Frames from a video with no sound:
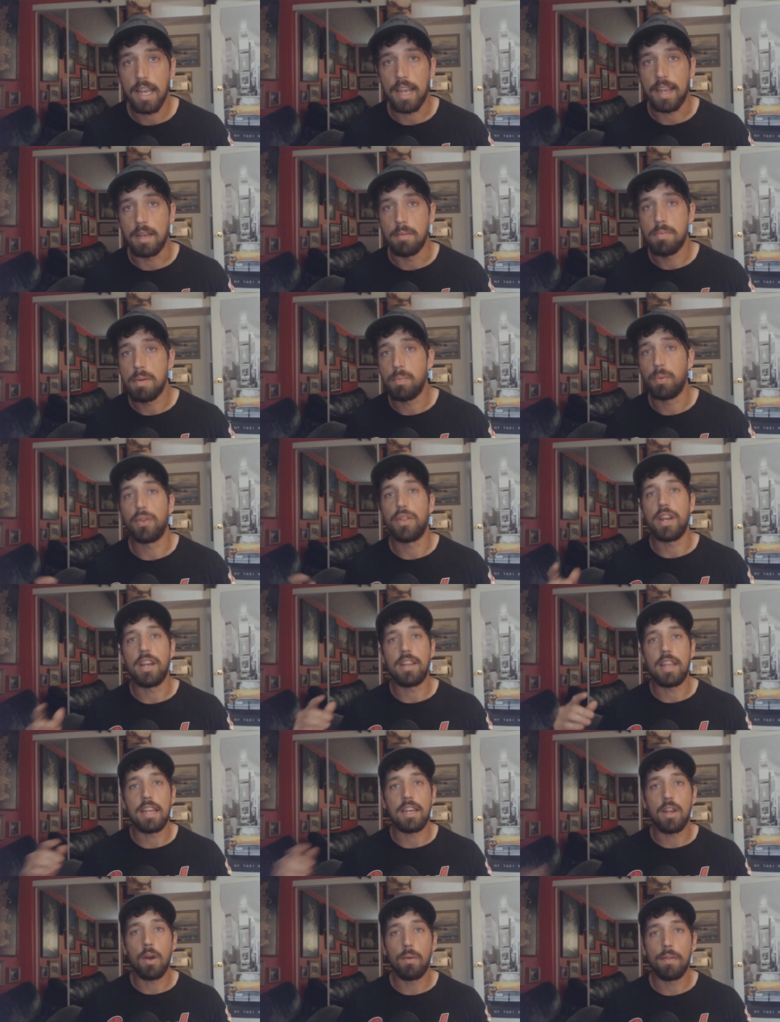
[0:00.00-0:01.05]
And people, they
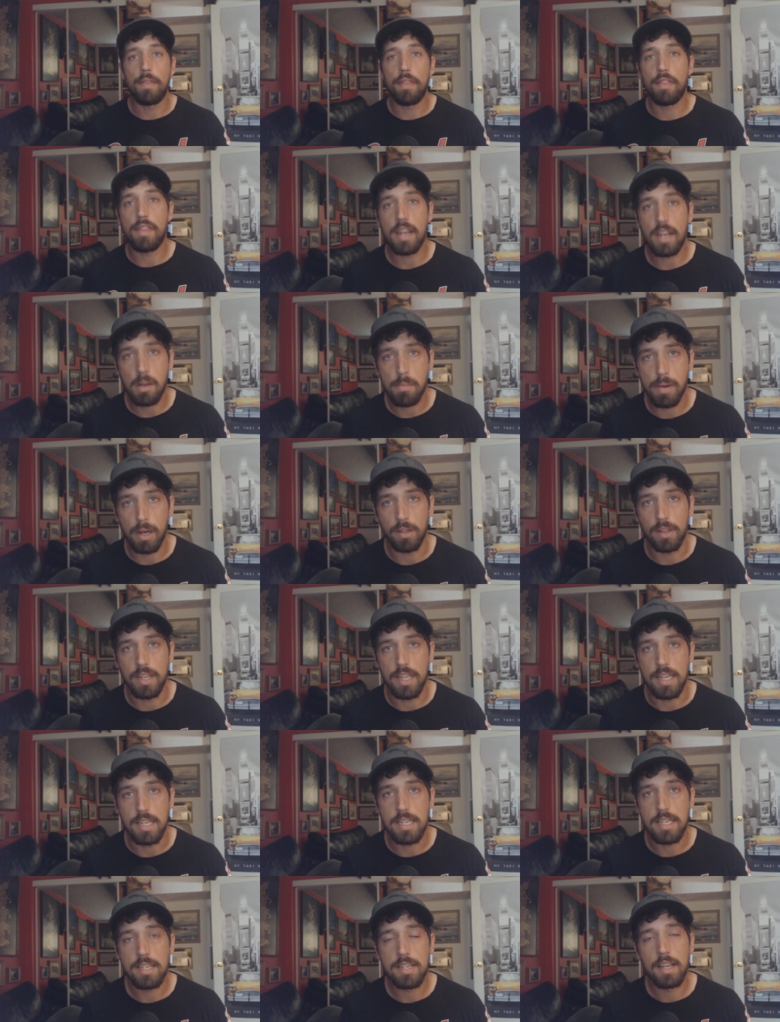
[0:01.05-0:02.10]
don't think about
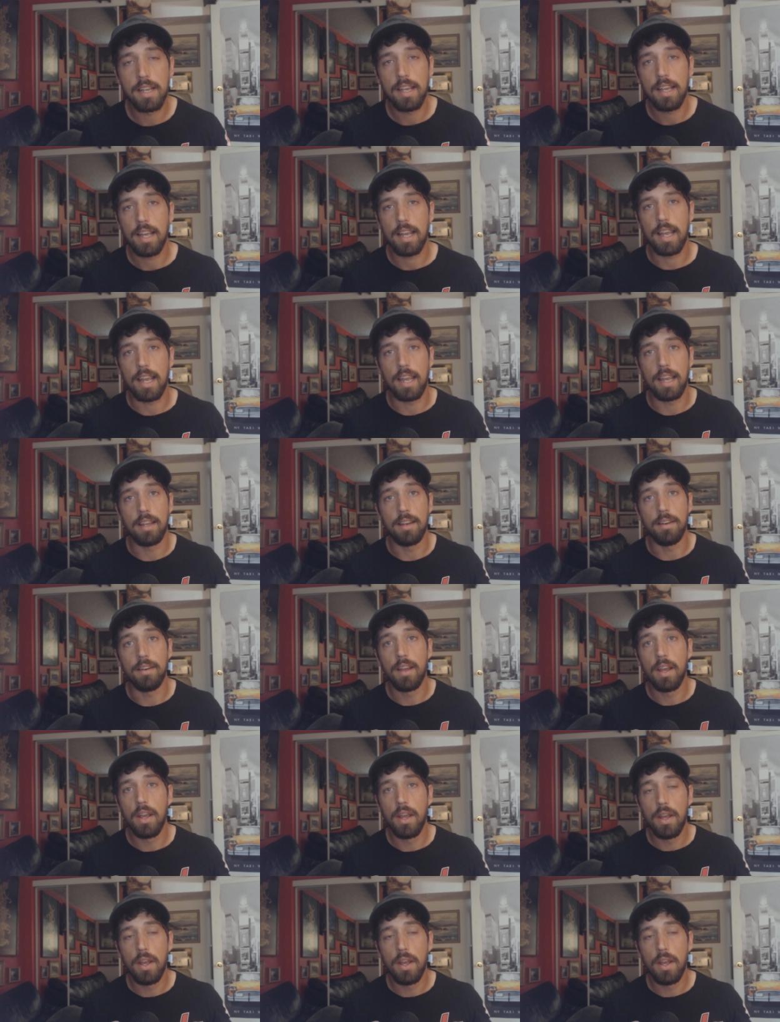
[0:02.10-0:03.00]
this. And